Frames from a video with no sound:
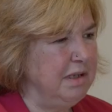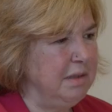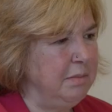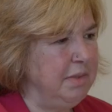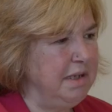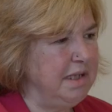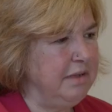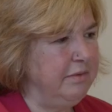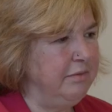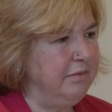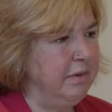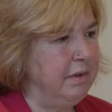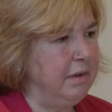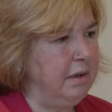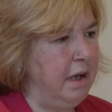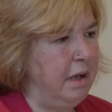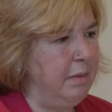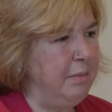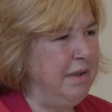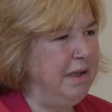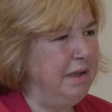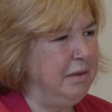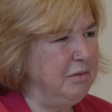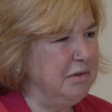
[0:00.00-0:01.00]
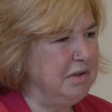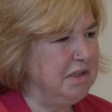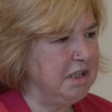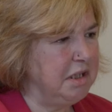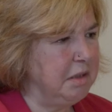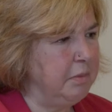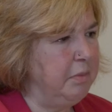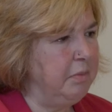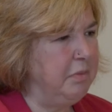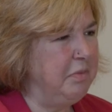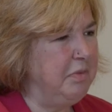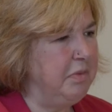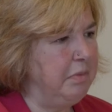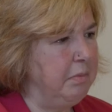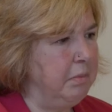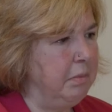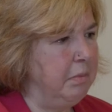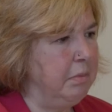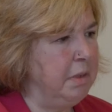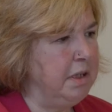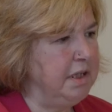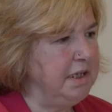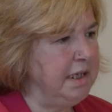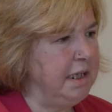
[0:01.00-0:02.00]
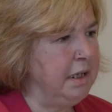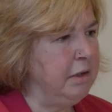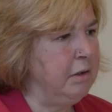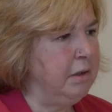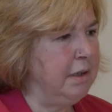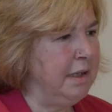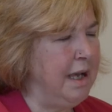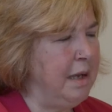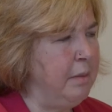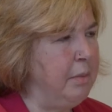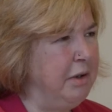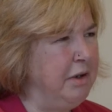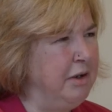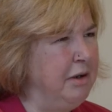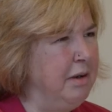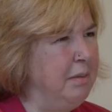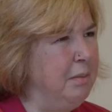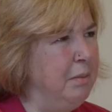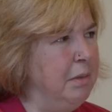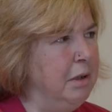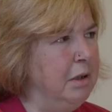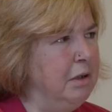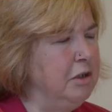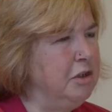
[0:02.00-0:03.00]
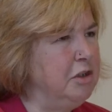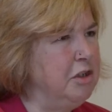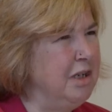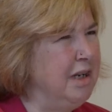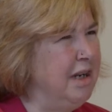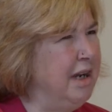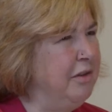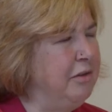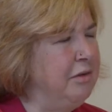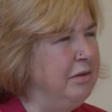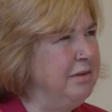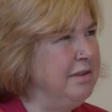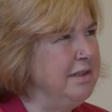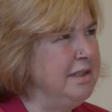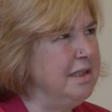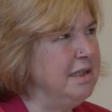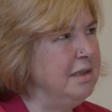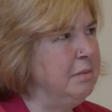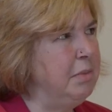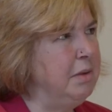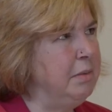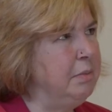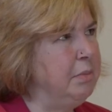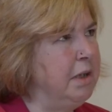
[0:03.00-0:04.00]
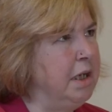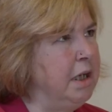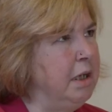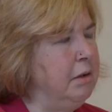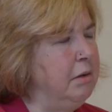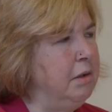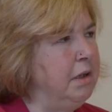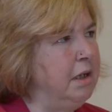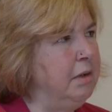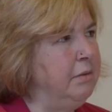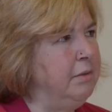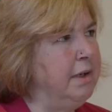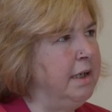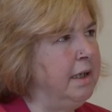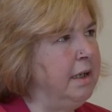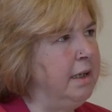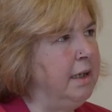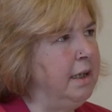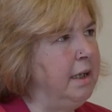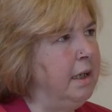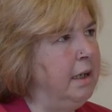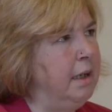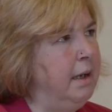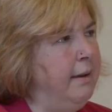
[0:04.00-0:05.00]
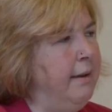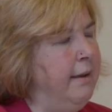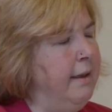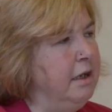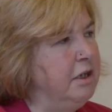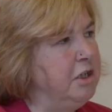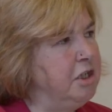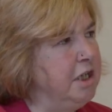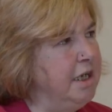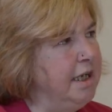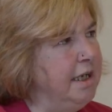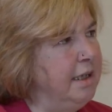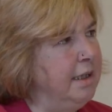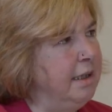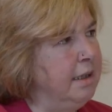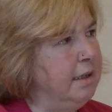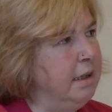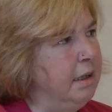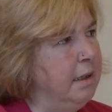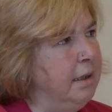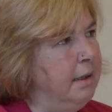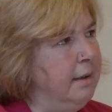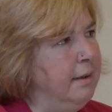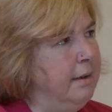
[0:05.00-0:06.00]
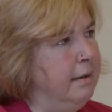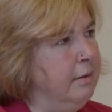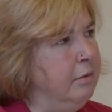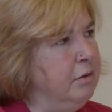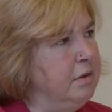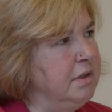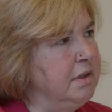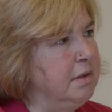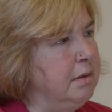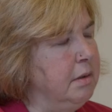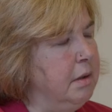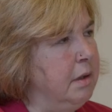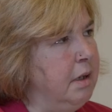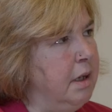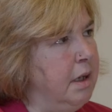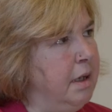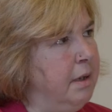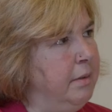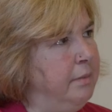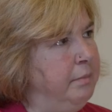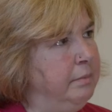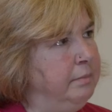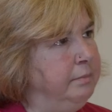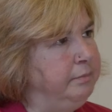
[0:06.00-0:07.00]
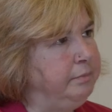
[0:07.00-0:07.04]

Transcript: a bit of a, I mean, there was some material there, but not much. And I thought this is a bit peculiar, really. Sheila was um,